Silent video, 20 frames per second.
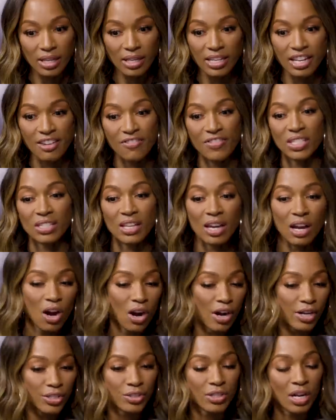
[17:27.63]
And if it's not
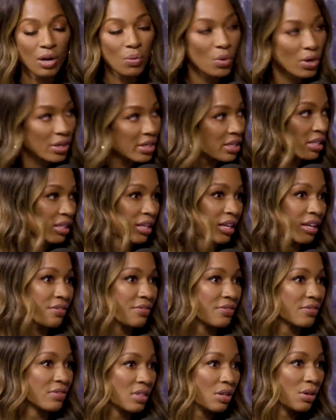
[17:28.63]
hard, you're not working
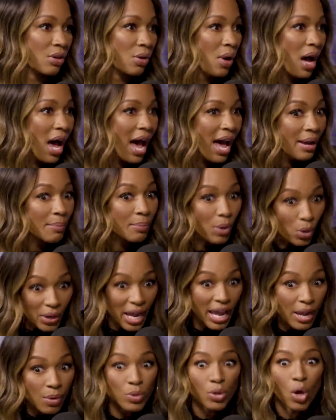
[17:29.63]
enough. So I'm
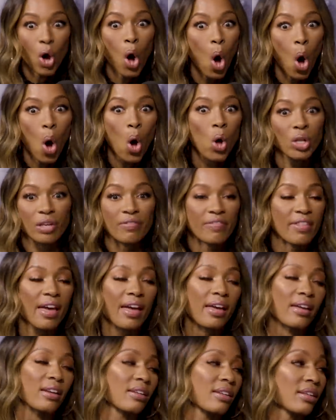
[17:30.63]
okay with all of
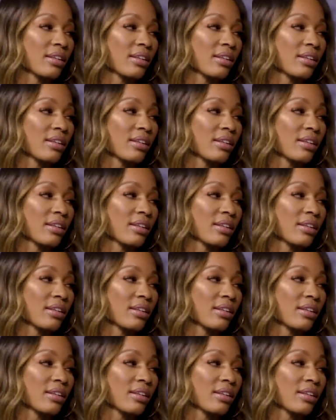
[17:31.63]
that.